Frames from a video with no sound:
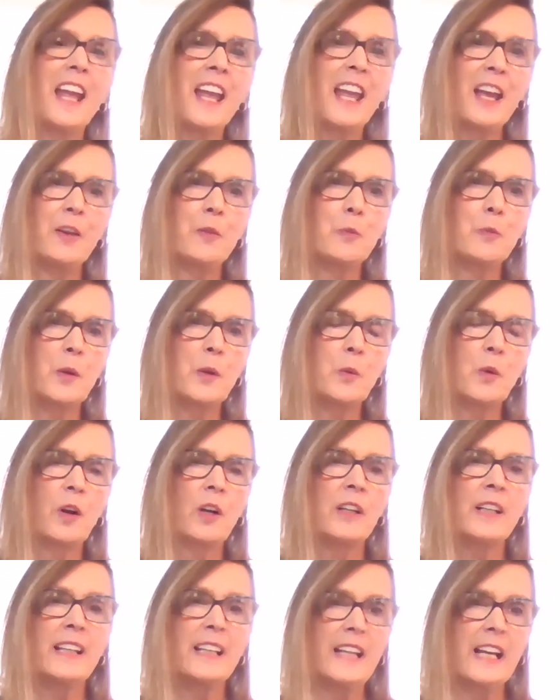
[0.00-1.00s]
And we
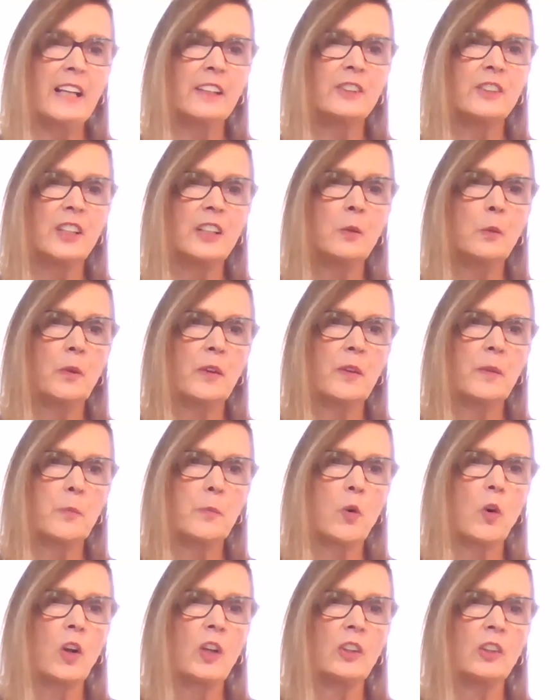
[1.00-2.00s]
were connecting with
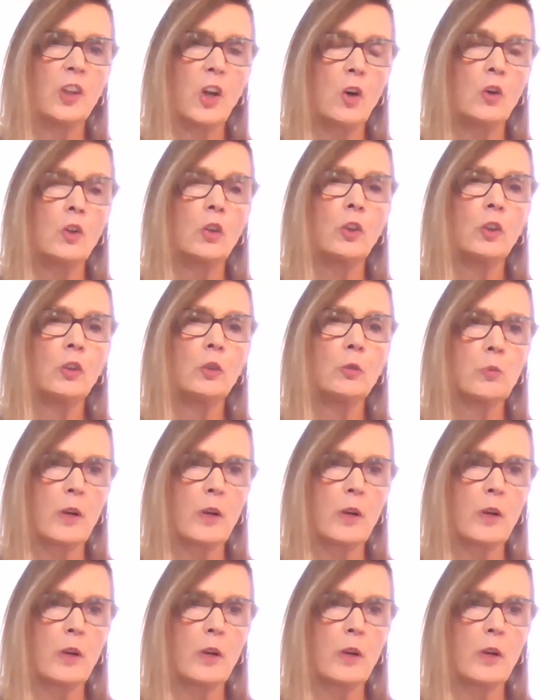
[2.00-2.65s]
more local